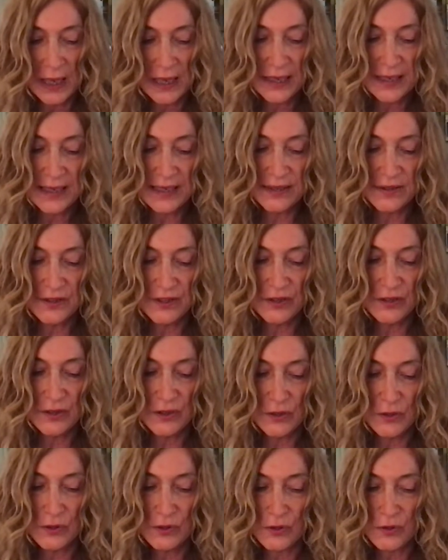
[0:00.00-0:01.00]
is the
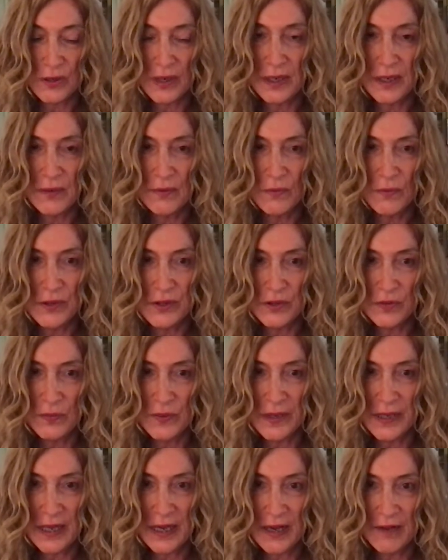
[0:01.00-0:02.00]
sutra which
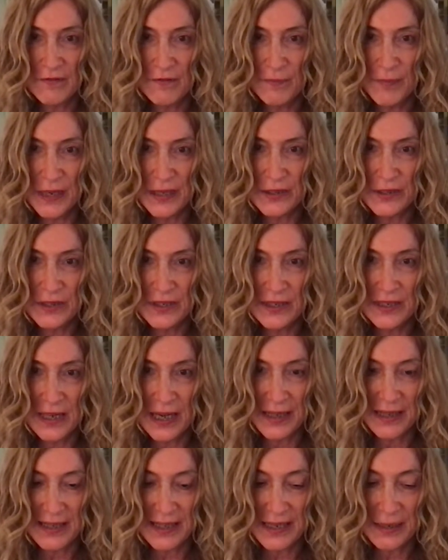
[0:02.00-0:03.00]
we have mentioned, I
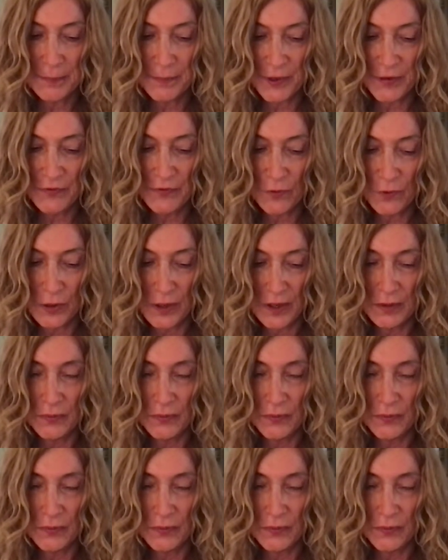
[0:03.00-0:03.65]
think, before.